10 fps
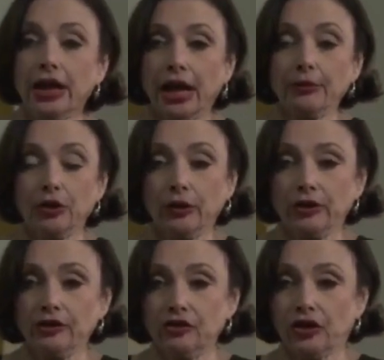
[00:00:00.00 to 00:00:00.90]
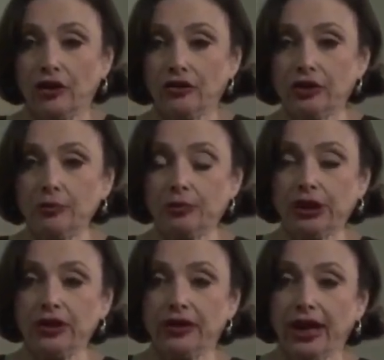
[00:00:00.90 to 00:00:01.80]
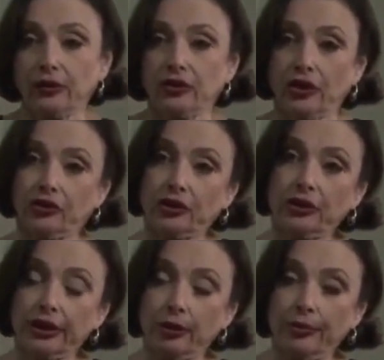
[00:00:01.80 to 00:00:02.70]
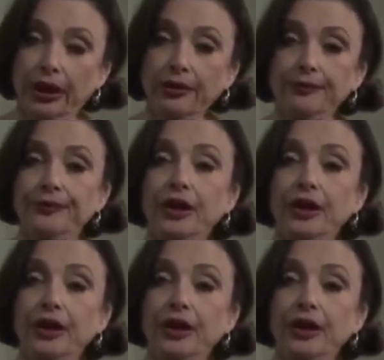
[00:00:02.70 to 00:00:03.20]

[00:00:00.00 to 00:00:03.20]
I'm going to adjust it, bring it down just a little bit.